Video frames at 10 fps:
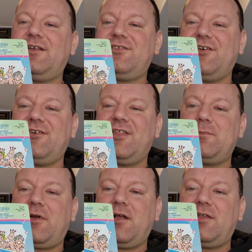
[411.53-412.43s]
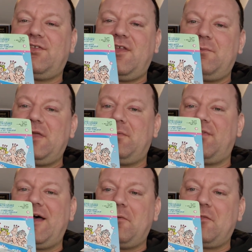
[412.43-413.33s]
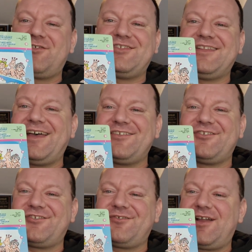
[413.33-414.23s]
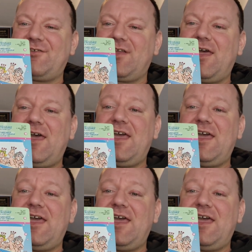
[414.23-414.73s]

So they probably sent people out, merchandisers or whatever, say,